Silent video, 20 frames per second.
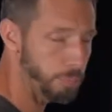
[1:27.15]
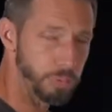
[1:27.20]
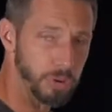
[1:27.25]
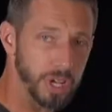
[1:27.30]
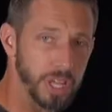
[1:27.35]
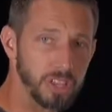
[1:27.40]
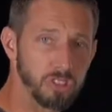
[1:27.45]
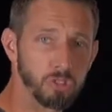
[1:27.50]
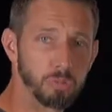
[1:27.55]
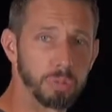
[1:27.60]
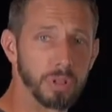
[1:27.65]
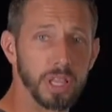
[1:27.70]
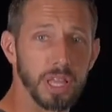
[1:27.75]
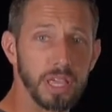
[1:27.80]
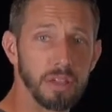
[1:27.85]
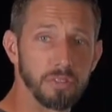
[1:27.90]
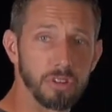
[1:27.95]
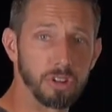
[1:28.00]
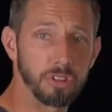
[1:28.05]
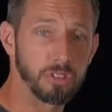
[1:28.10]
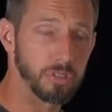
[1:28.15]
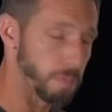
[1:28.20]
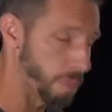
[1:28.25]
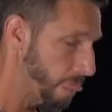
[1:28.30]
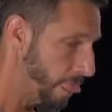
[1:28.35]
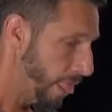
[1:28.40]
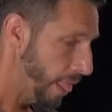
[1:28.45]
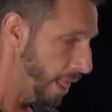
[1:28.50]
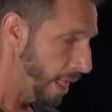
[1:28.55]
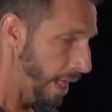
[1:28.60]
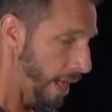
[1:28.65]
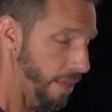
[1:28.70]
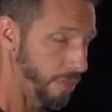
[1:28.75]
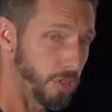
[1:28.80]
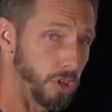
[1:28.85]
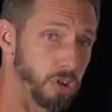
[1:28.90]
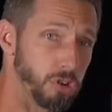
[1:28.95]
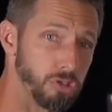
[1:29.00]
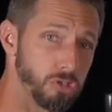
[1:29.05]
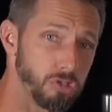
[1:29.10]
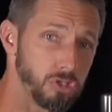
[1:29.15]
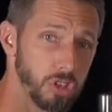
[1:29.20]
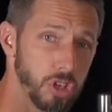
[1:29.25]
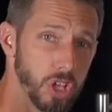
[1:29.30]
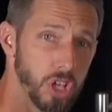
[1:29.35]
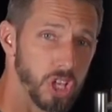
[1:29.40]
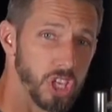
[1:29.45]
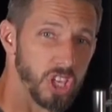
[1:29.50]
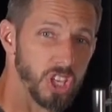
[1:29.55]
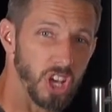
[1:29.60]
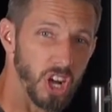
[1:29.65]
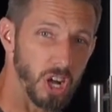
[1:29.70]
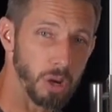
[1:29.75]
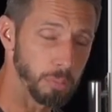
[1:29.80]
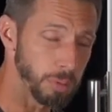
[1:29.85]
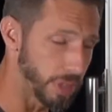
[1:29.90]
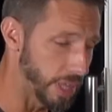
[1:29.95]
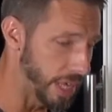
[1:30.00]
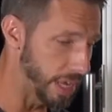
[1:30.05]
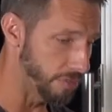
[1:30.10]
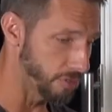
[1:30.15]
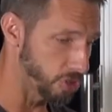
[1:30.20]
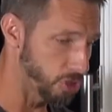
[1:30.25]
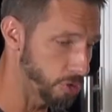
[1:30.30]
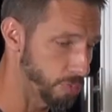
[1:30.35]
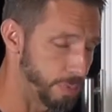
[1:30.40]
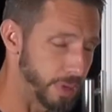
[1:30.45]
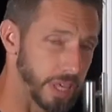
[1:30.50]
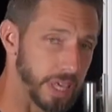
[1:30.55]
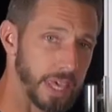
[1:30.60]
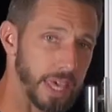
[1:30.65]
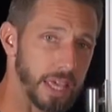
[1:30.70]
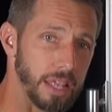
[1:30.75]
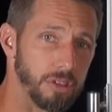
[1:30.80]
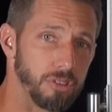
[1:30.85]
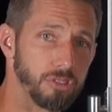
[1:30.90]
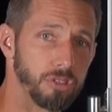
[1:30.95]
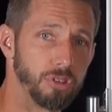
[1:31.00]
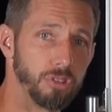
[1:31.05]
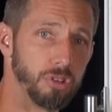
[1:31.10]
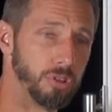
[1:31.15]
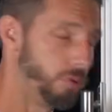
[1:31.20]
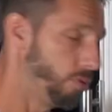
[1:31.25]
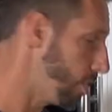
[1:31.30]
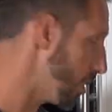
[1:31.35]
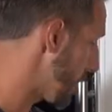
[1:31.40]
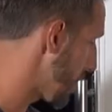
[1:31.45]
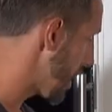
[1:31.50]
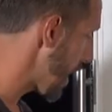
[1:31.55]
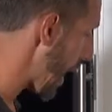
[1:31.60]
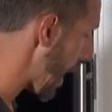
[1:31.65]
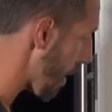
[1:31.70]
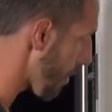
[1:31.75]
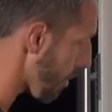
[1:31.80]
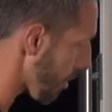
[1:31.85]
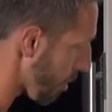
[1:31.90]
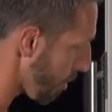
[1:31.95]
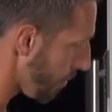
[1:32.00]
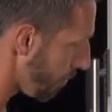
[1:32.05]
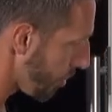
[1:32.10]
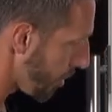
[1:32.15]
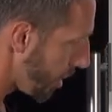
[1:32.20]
brings believers, and those young believers begin to gather